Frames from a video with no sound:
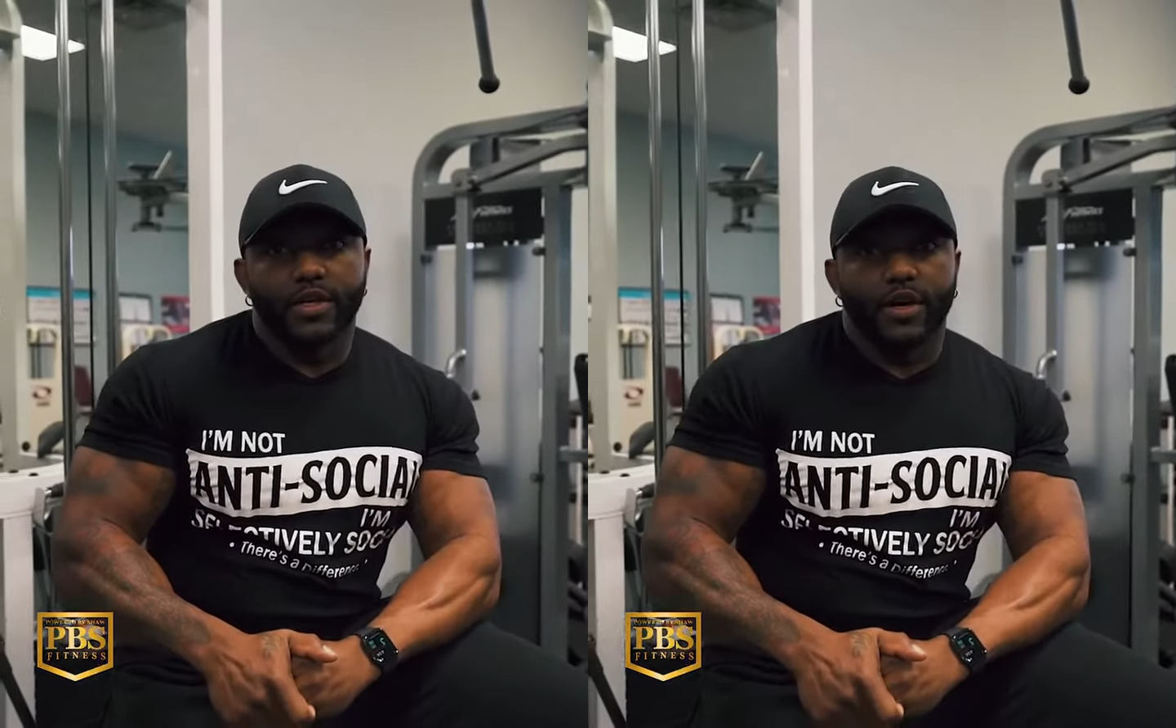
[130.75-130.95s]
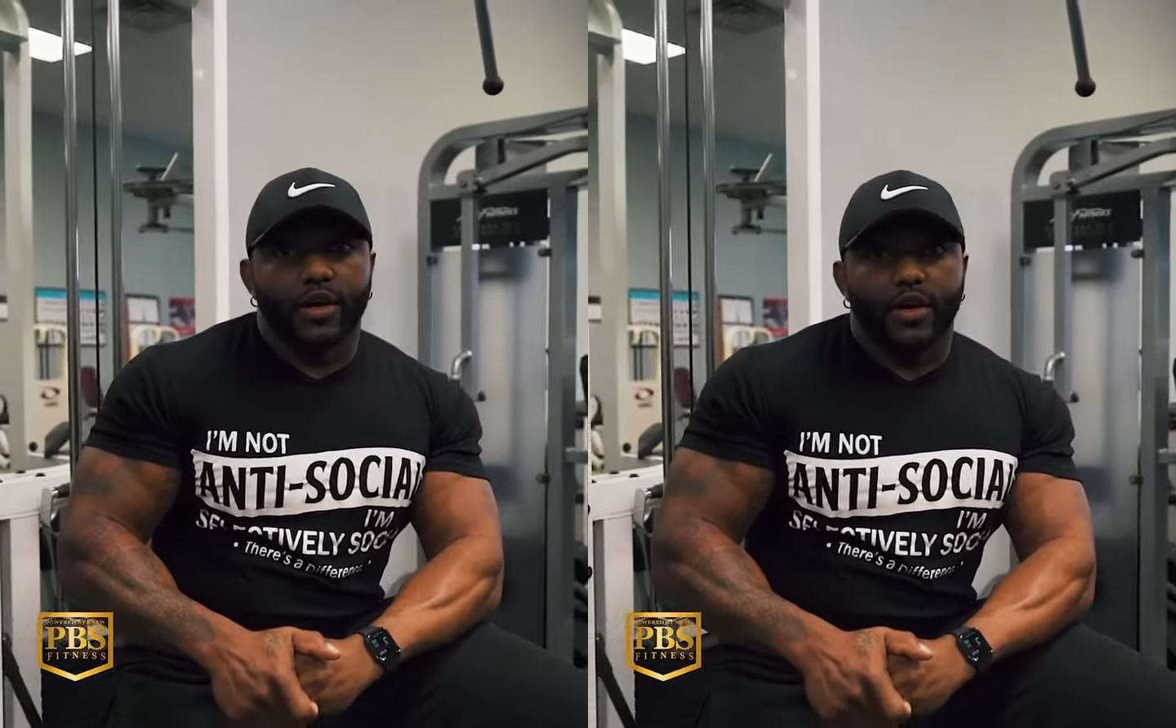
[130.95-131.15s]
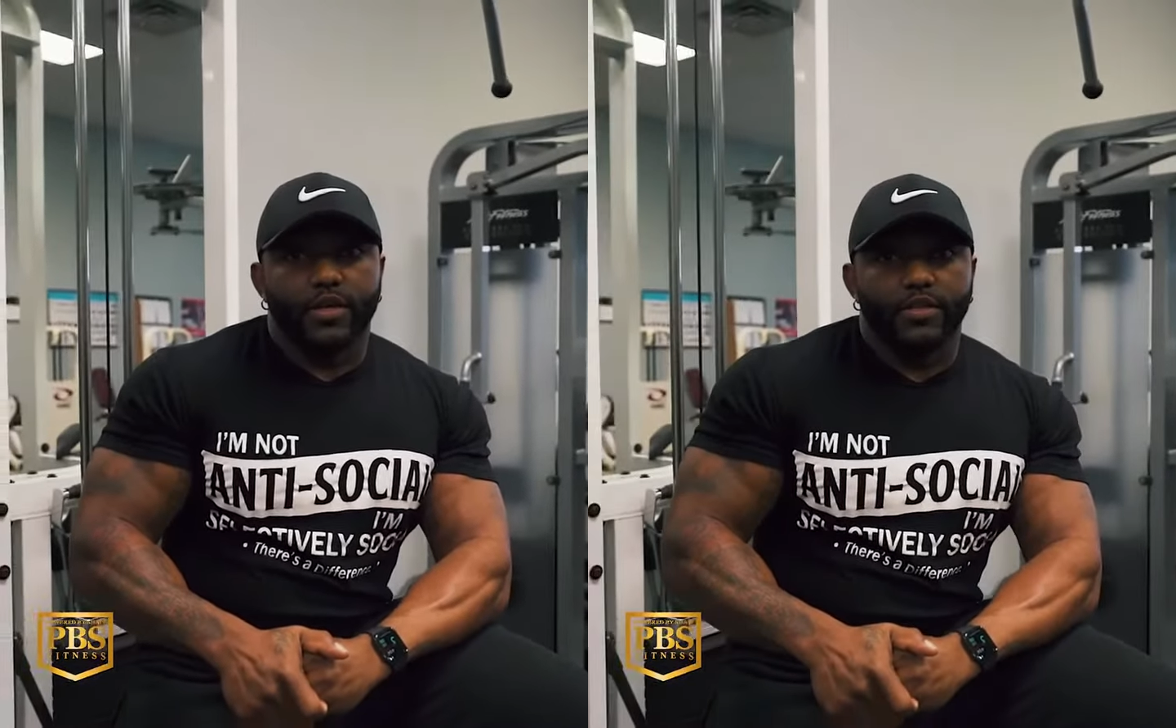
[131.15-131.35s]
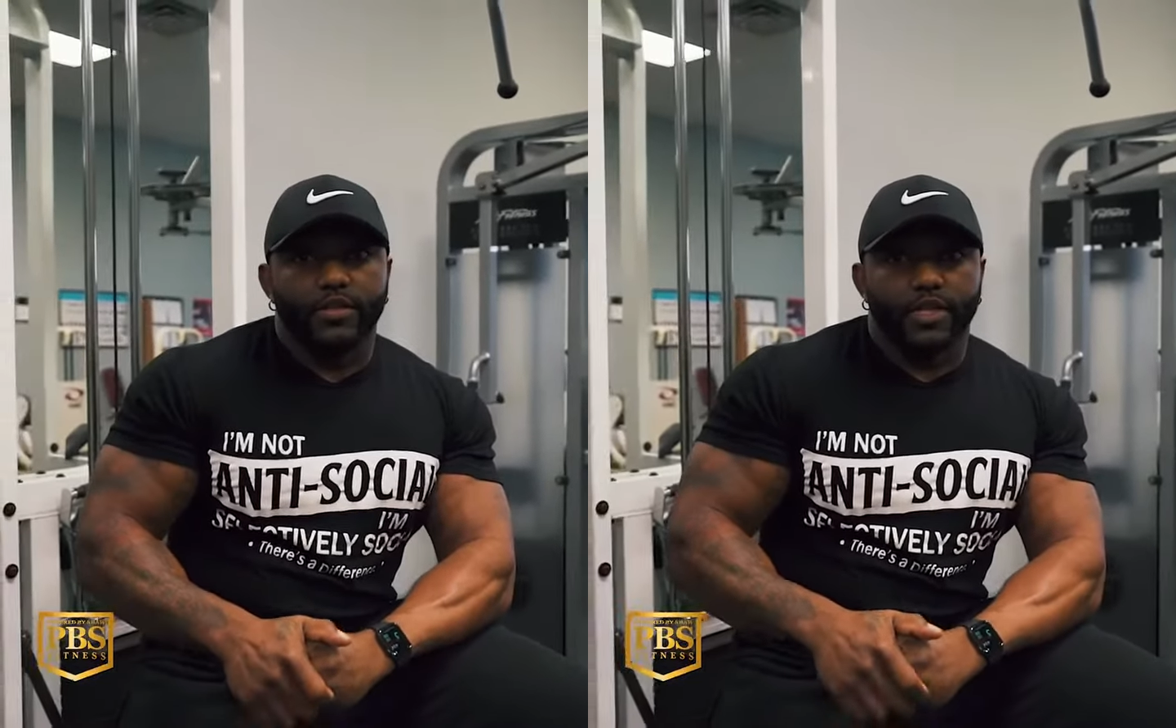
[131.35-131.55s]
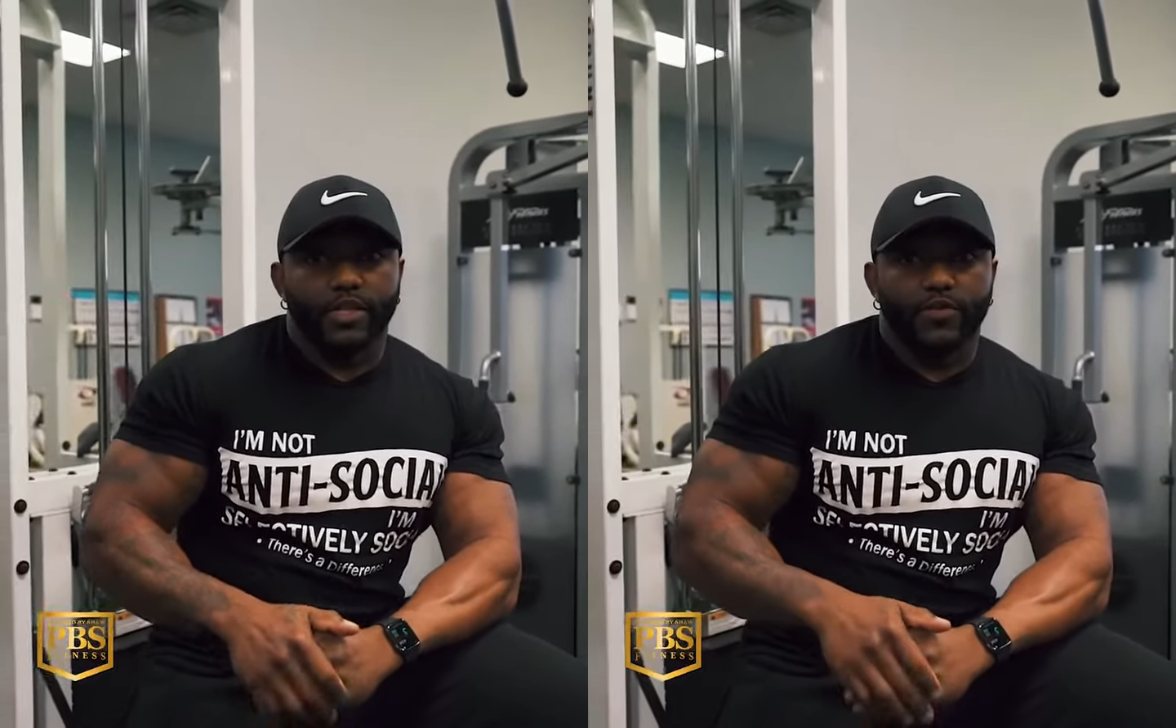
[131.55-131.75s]
all right,
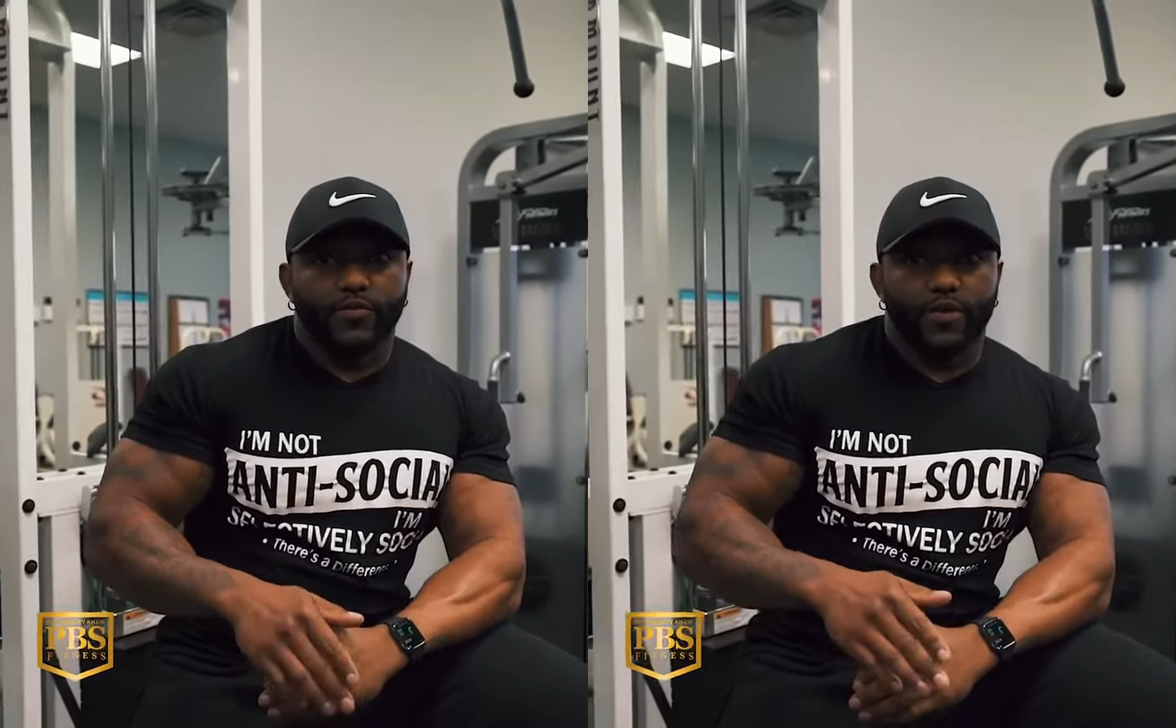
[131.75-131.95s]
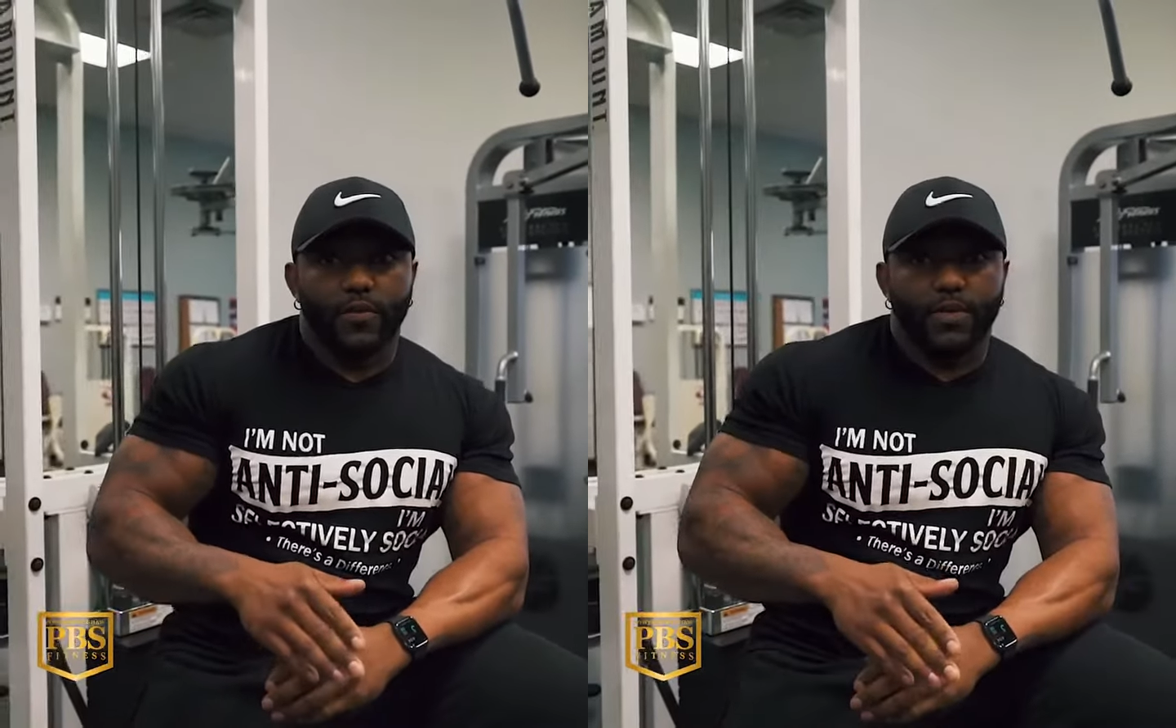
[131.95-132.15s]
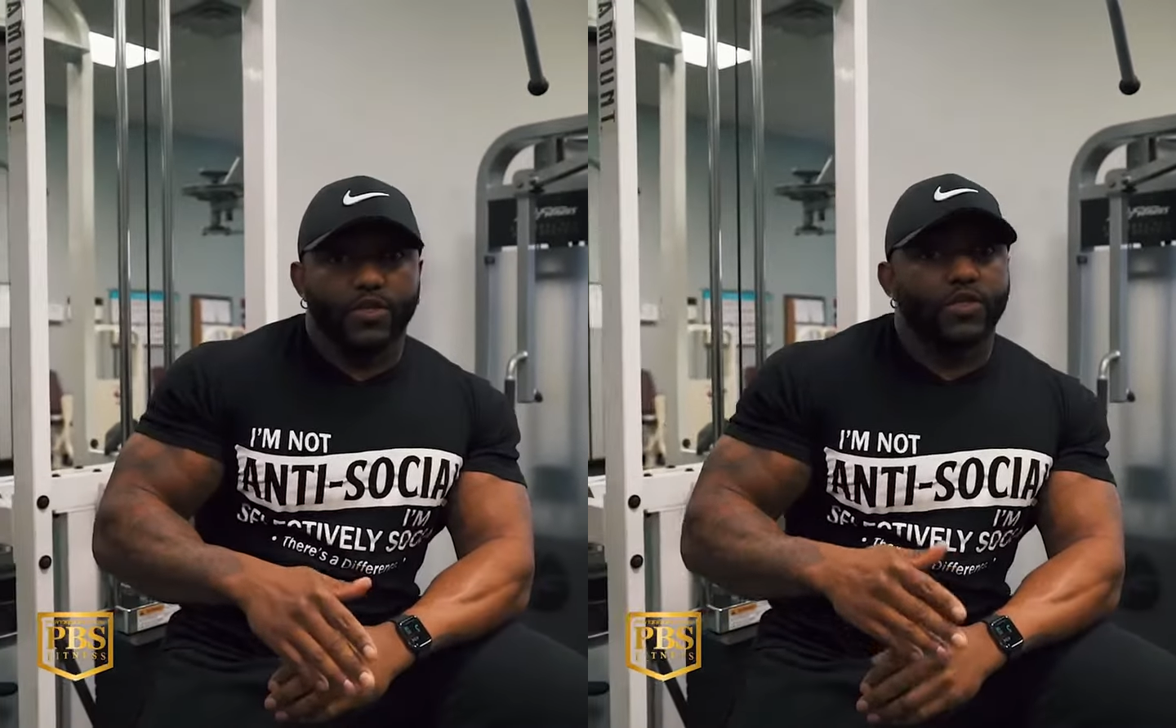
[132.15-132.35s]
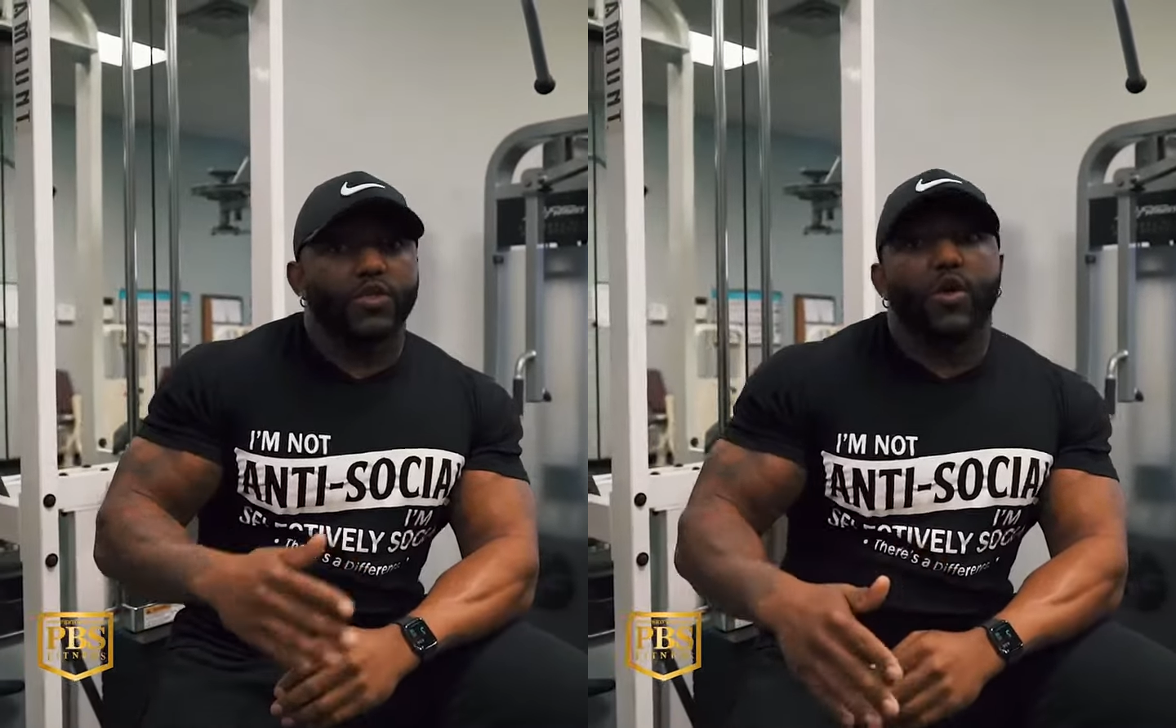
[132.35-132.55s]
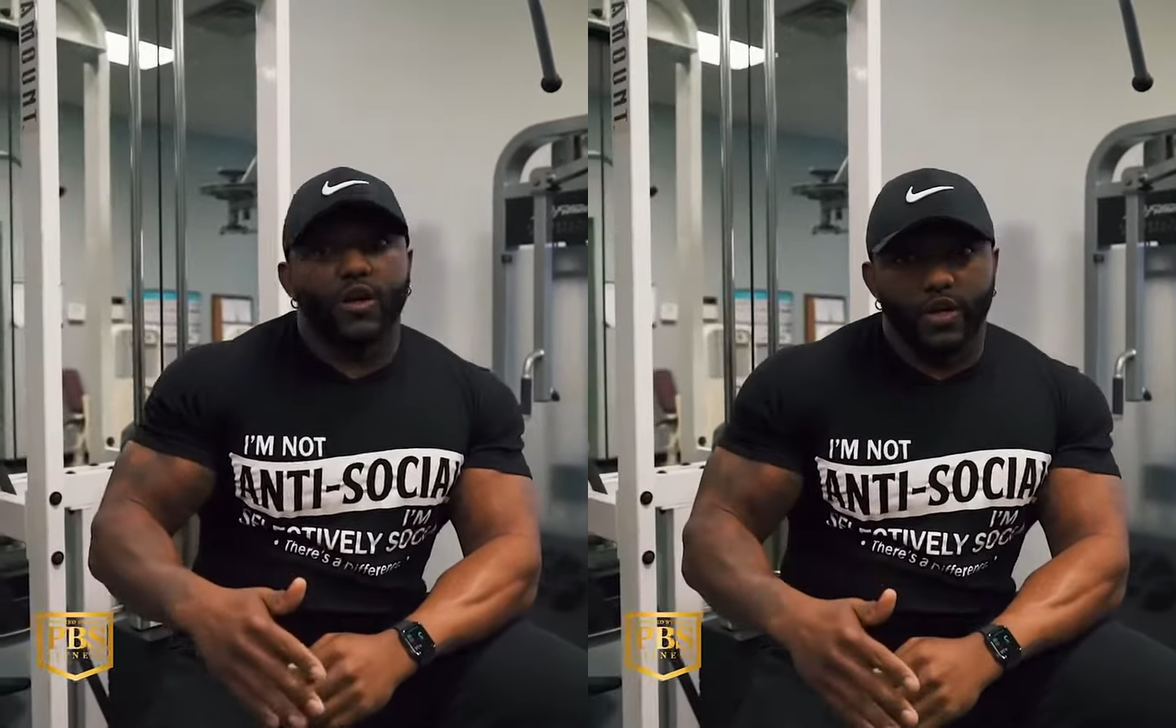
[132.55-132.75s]
just from the
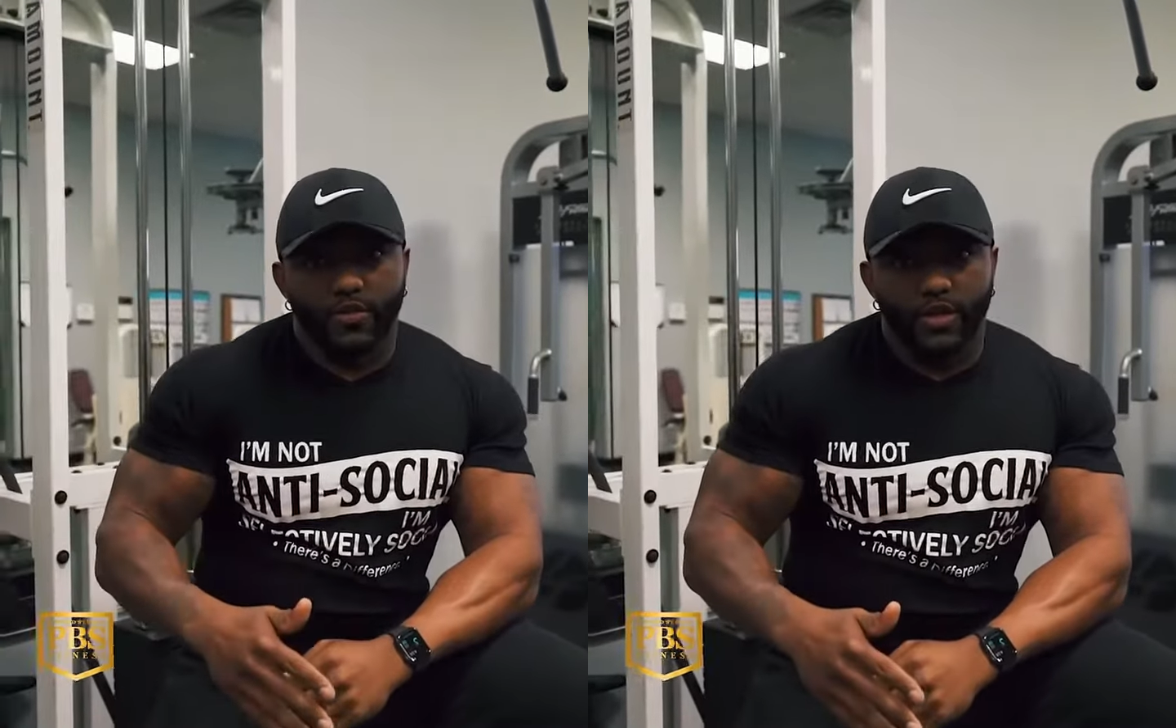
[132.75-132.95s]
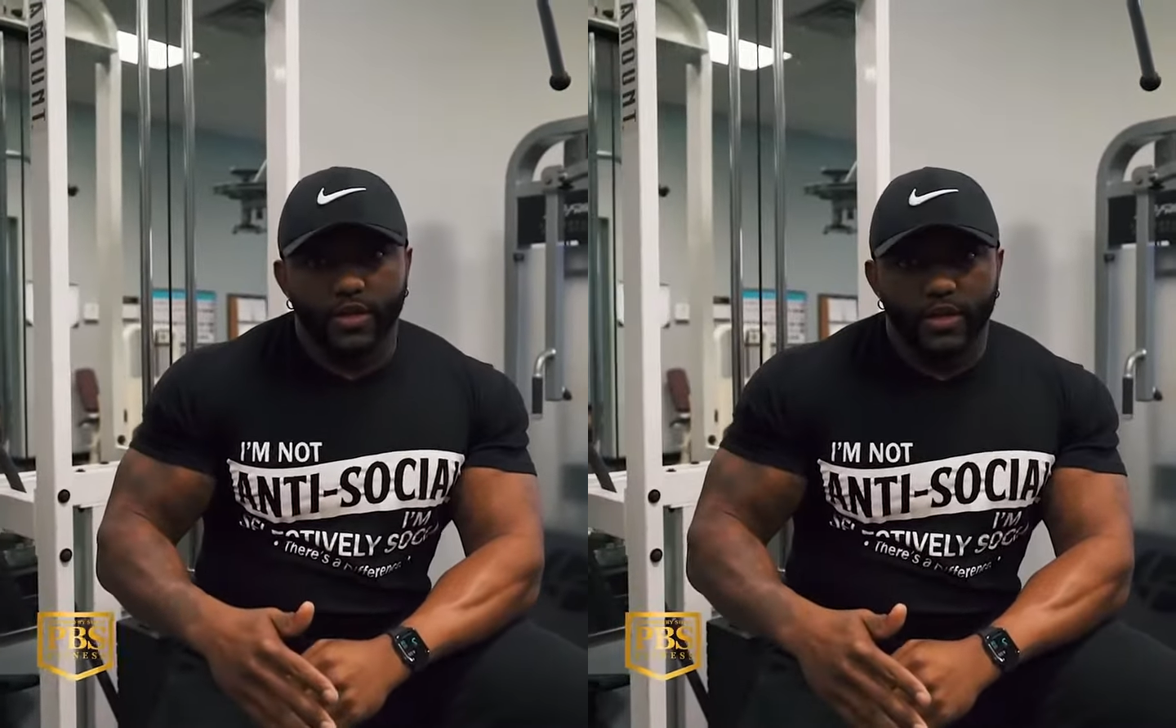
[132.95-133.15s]
start of it,